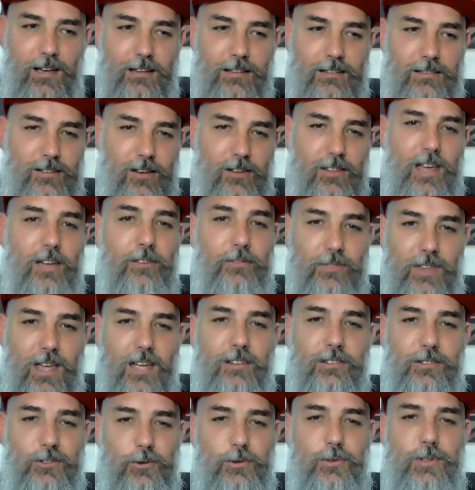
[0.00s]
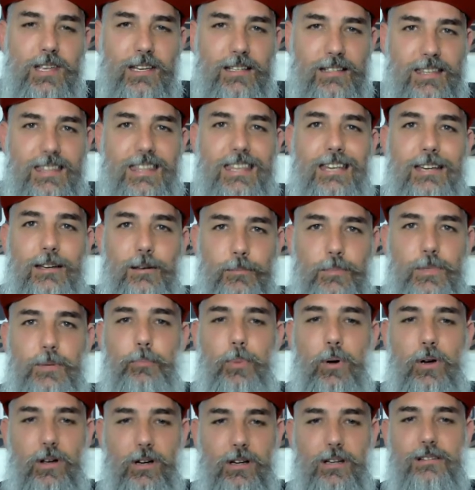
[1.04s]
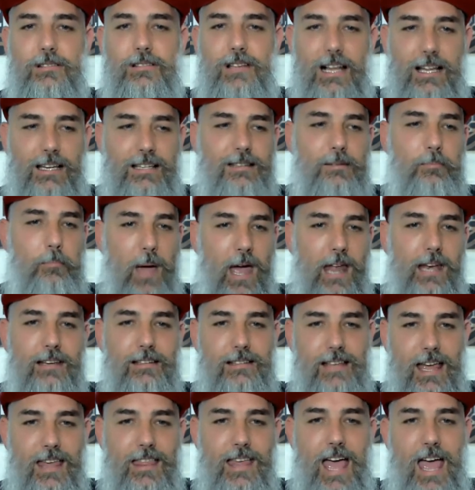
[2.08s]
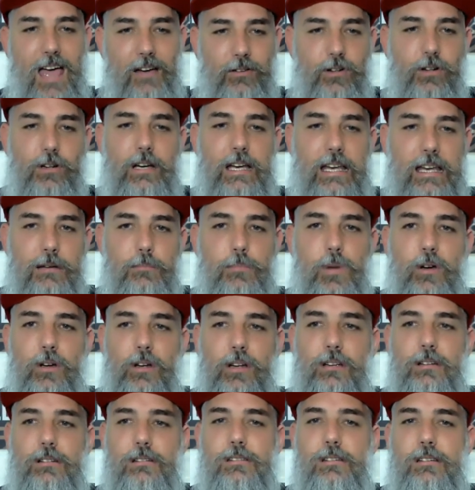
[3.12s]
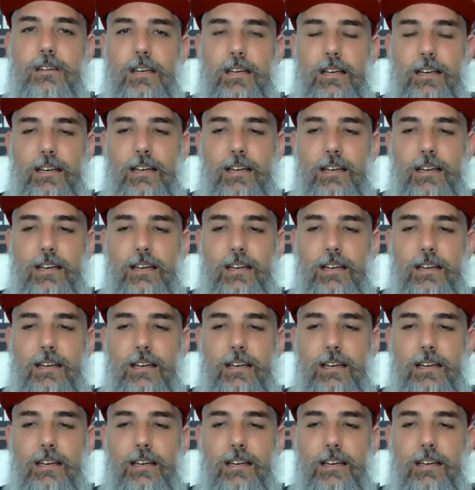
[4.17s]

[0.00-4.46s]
So they do these themed burgers, like St. Paddy's Day, they have green burgers.